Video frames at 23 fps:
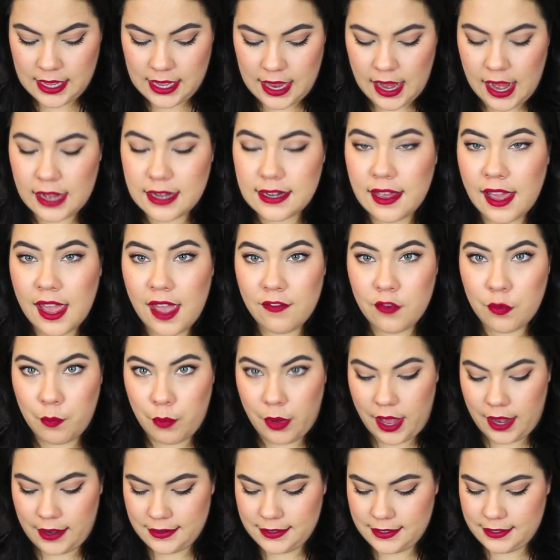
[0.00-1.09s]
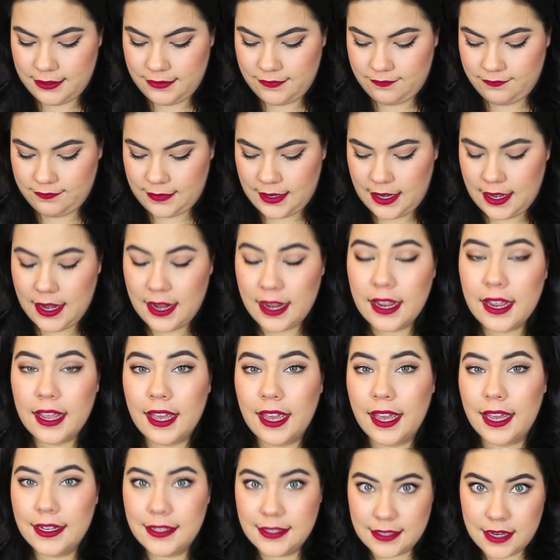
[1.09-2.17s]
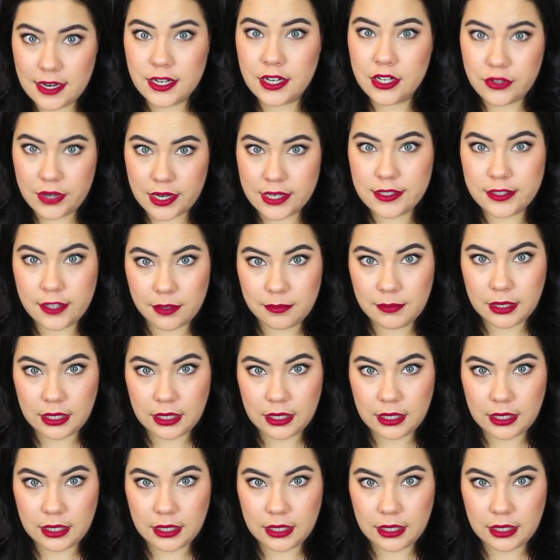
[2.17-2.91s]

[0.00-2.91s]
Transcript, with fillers: and I have a butt. It's not a dress on